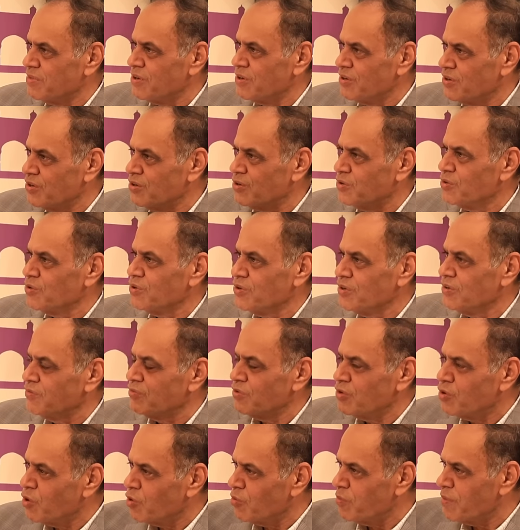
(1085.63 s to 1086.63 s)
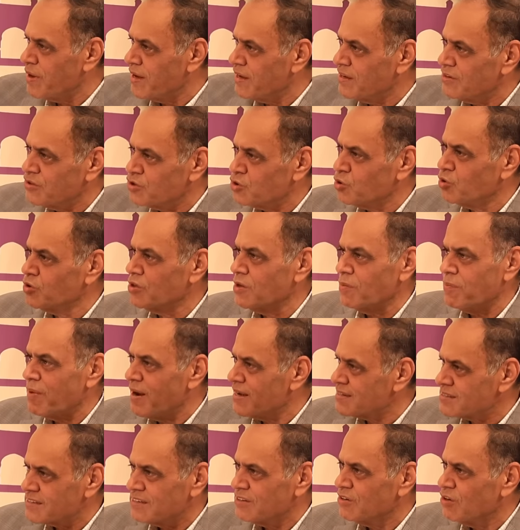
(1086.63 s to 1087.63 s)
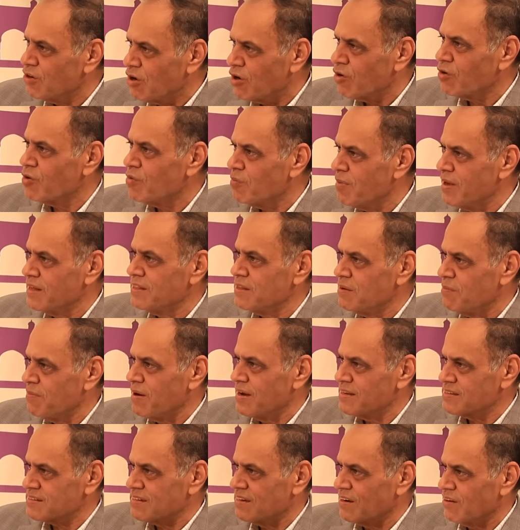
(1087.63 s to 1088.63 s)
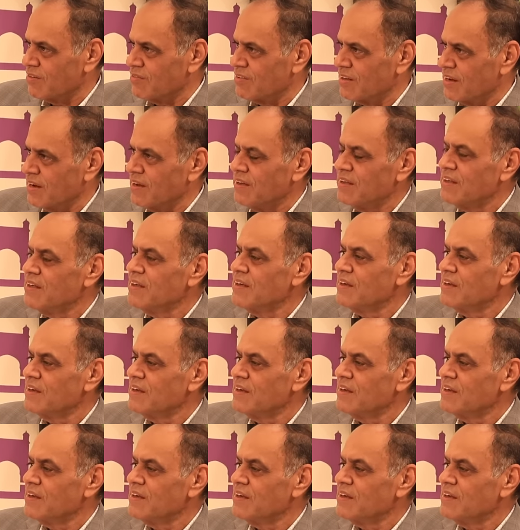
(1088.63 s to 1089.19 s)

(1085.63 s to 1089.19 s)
You know, if you don't shoot the basket, you're not going to make the basket out there.